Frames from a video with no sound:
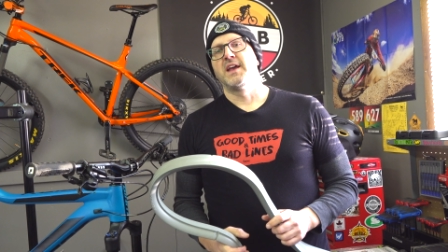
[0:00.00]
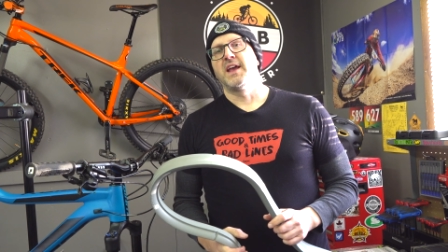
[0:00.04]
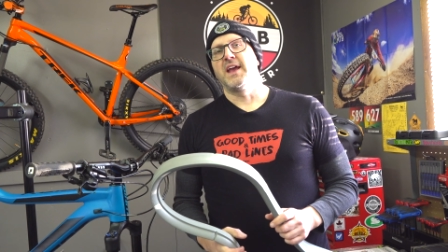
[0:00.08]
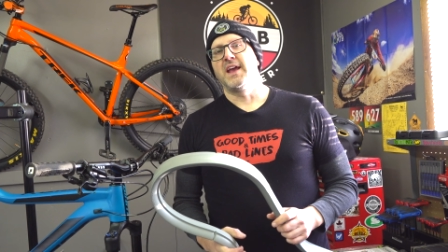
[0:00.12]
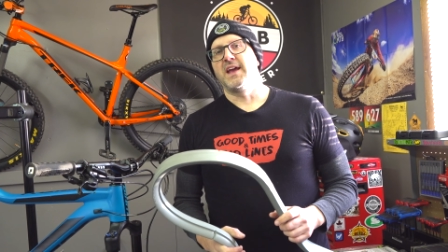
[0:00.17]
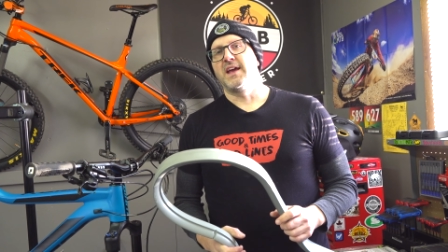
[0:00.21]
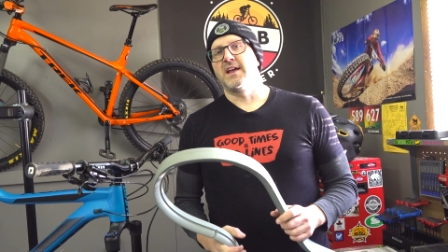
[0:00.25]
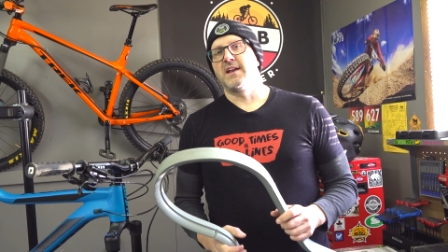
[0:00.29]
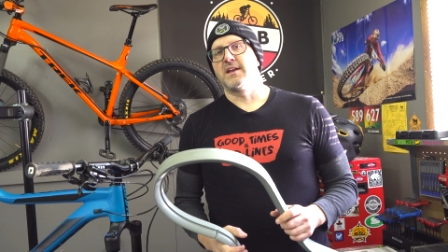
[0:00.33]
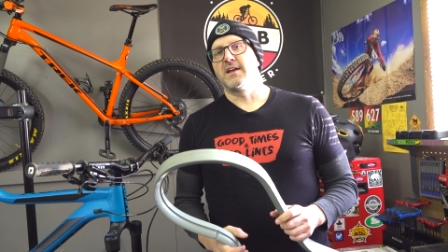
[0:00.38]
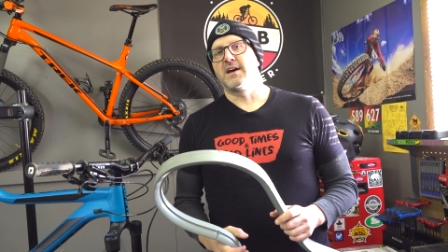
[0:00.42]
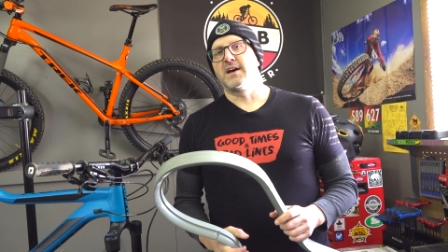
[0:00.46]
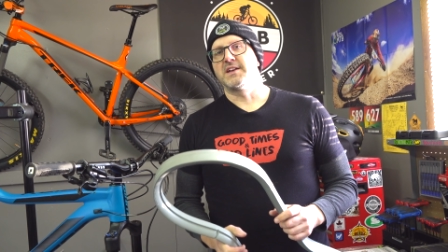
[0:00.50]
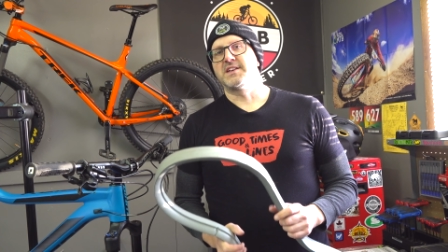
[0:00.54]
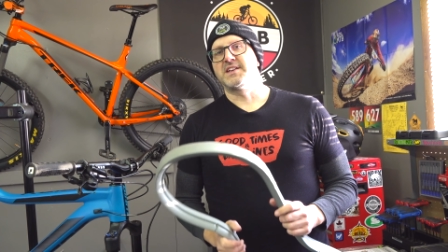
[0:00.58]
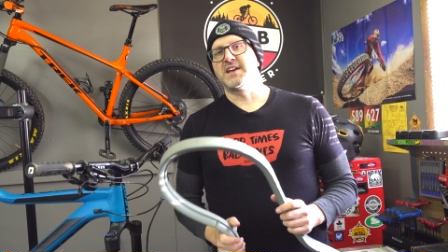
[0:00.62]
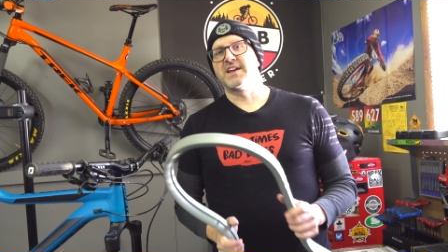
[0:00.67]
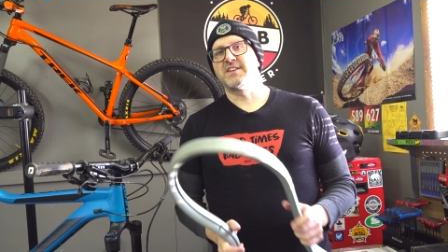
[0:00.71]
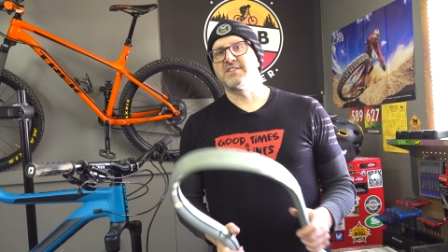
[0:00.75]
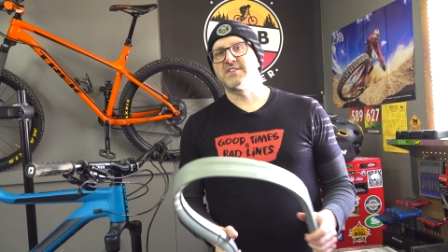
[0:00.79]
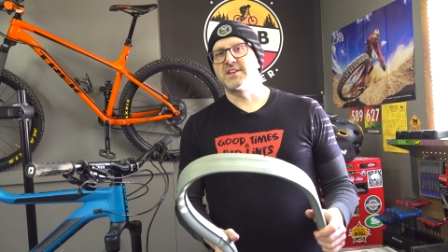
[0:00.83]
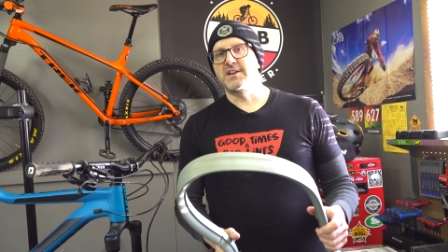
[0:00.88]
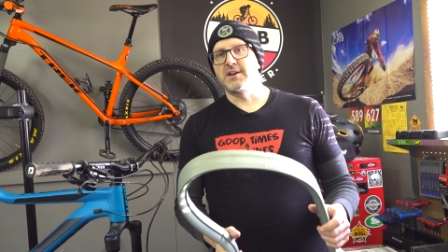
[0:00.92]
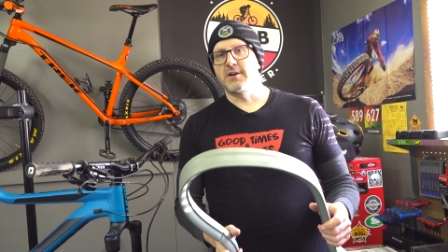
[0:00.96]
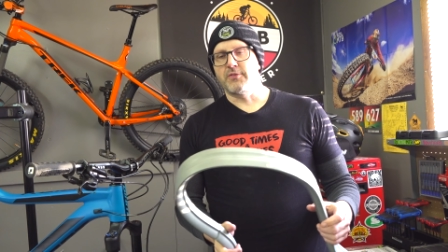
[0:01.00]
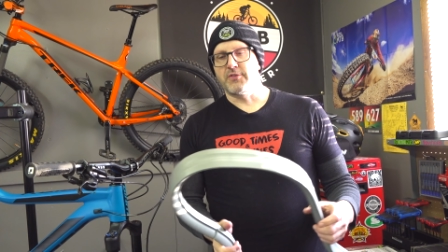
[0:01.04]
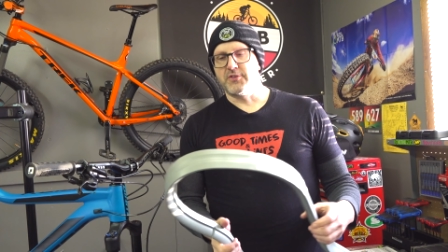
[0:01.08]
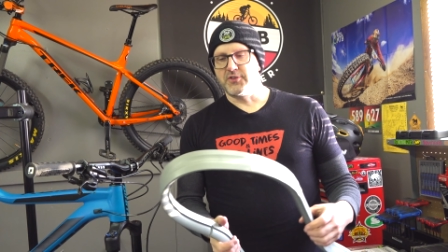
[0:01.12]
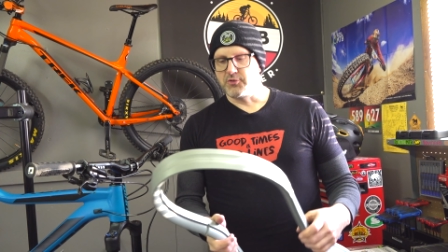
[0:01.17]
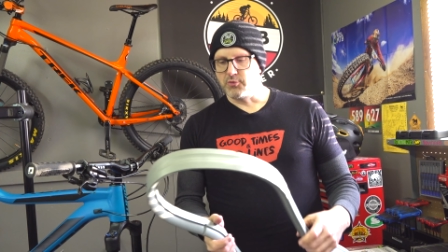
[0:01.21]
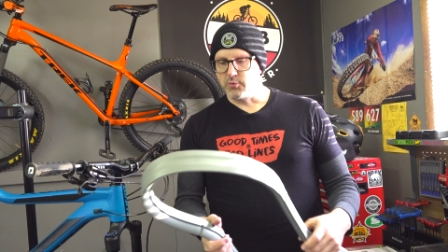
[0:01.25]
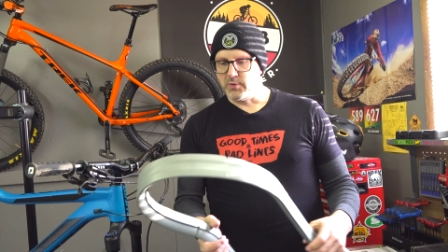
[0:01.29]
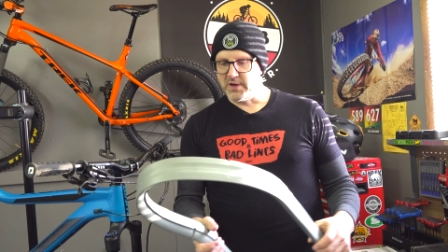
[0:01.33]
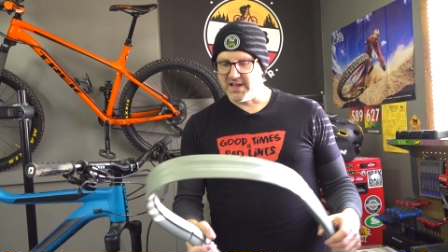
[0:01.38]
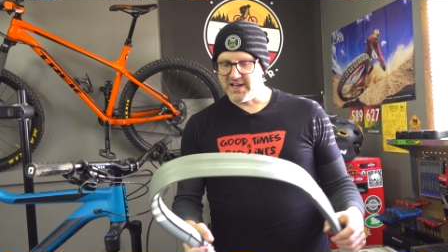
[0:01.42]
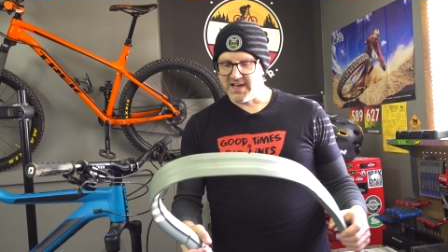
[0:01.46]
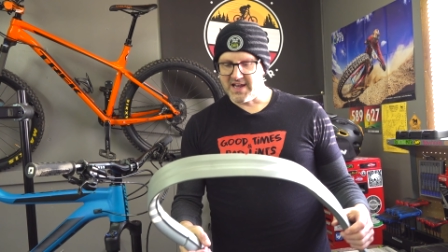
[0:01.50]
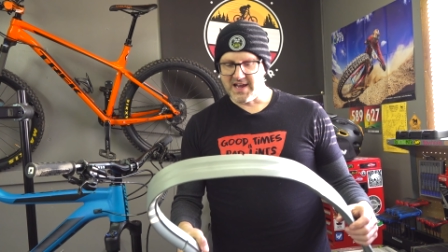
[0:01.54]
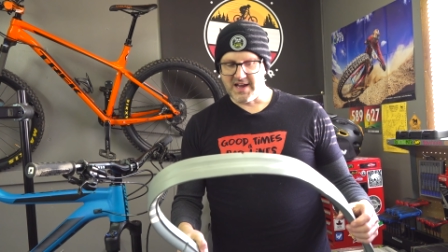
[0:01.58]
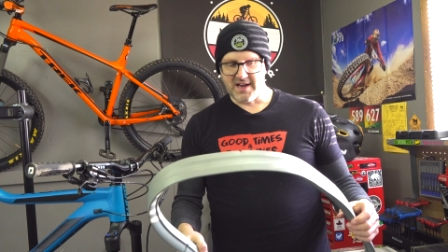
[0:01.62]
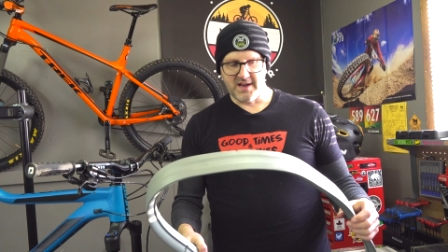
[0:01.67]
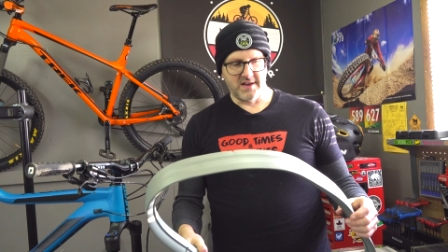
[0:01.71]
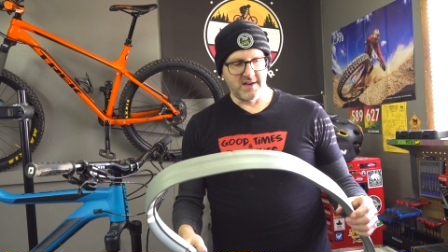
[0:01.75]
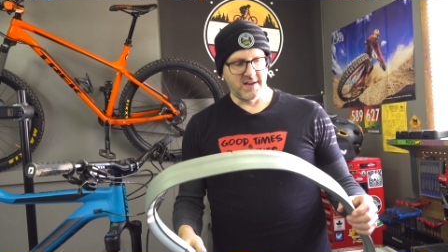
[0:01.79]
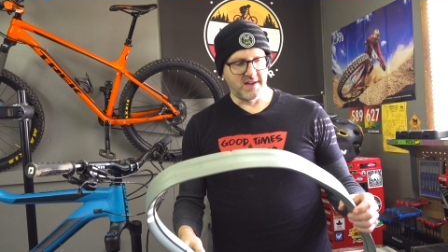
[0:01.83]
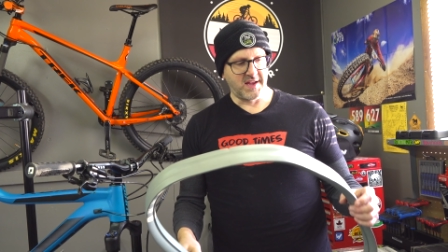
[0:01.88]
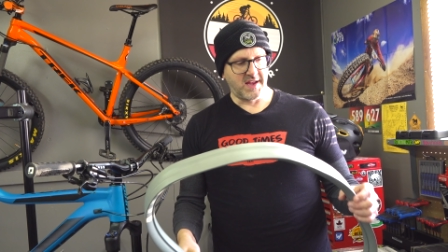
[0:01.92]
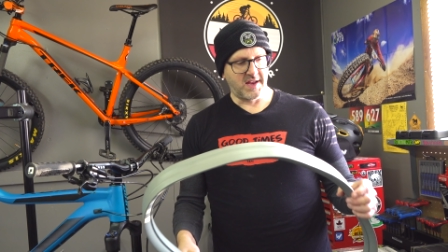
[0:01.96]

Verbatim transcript: and uh, test it out this weekend